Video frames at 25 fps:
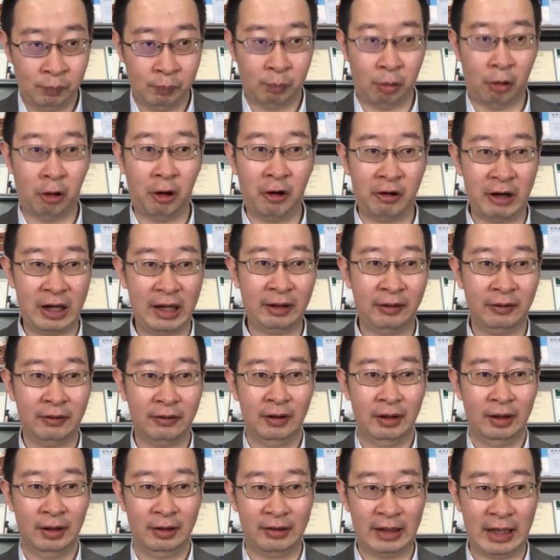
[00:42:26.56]
boring
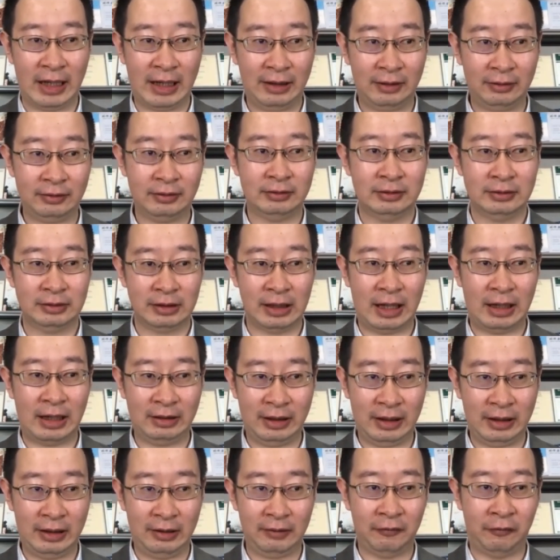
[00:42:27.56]
than
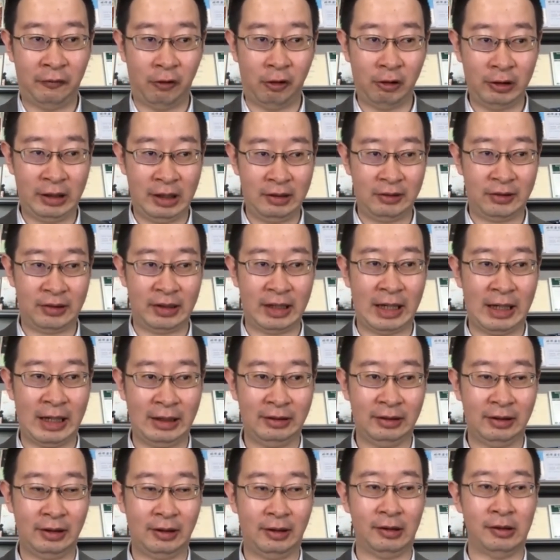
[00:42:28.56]
1940s
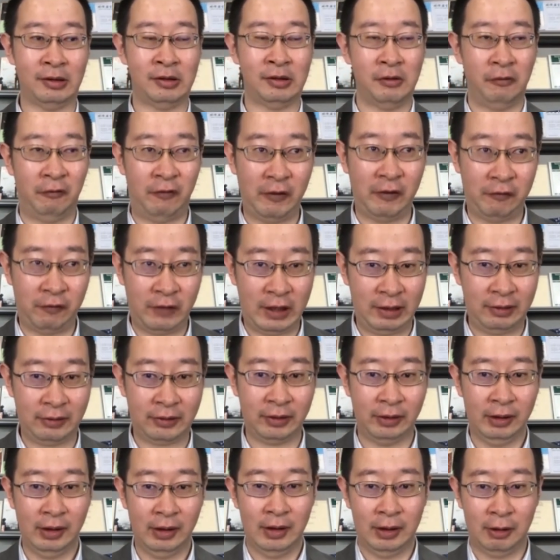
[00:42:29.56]
and
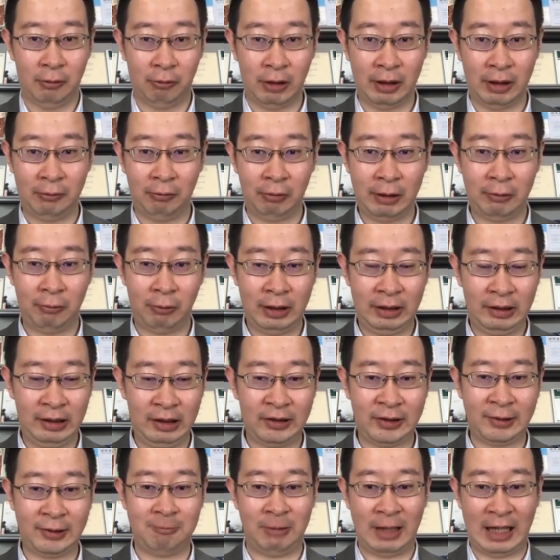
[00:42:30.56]
50s when we
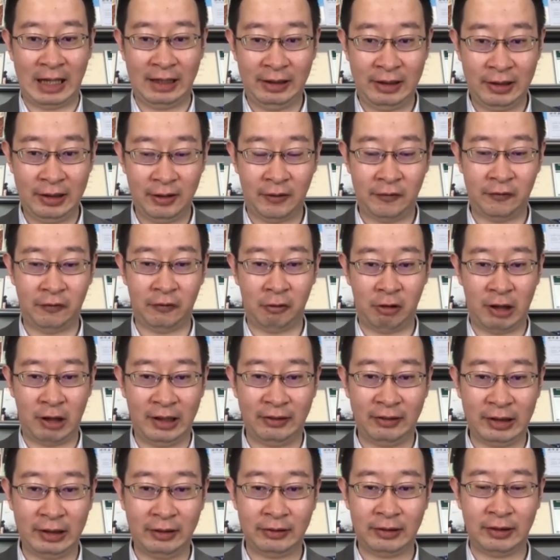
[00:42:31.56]
witnessed plenty of
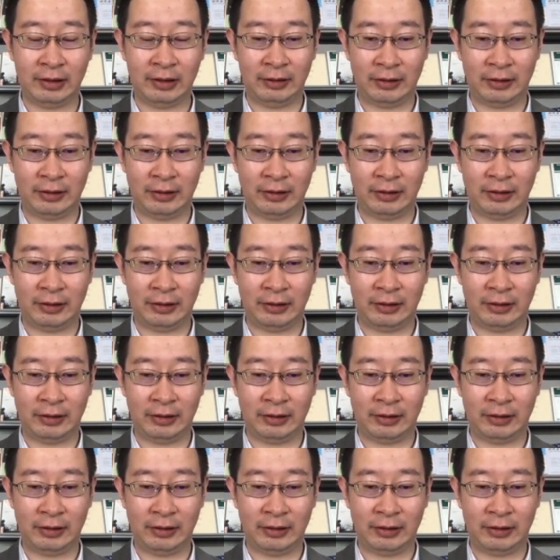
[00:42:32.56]
crises.